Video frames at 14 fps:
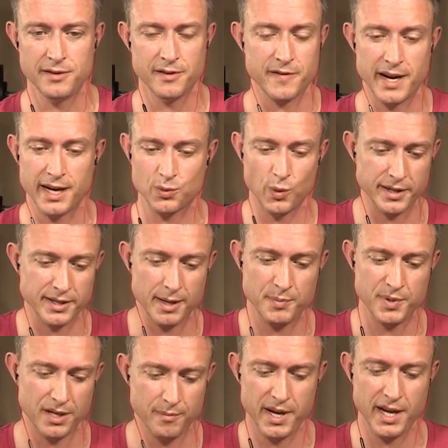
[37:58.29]
In fact, one
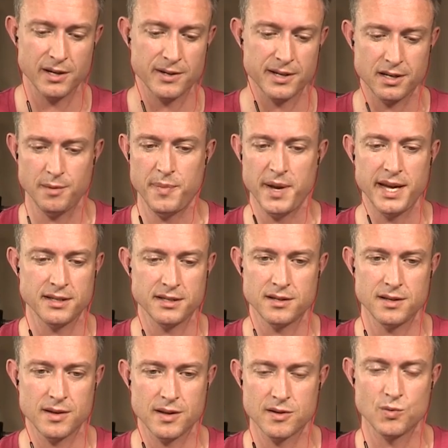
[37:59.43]
deputy mayor at a debate
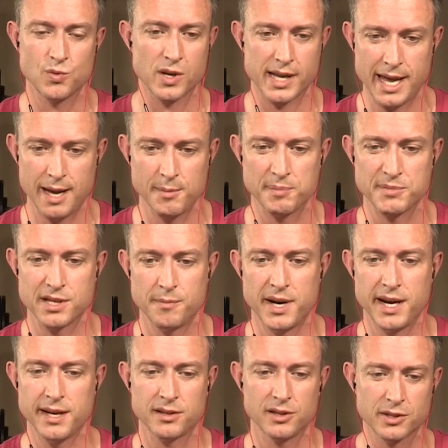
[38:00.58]
came up to the
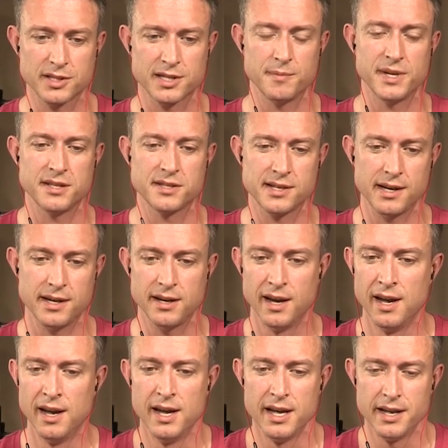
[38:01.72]
mic, looked at me and said,
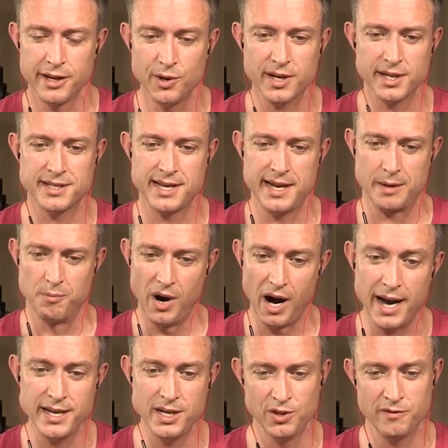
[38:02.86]
"You can take
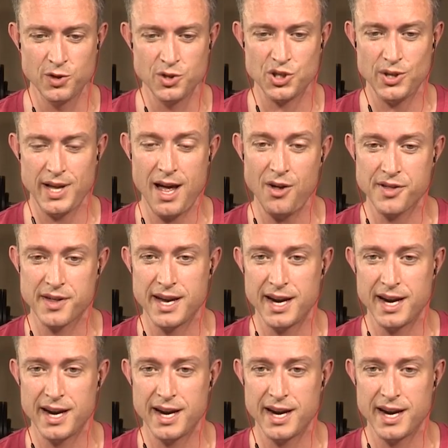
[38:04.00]
my universal health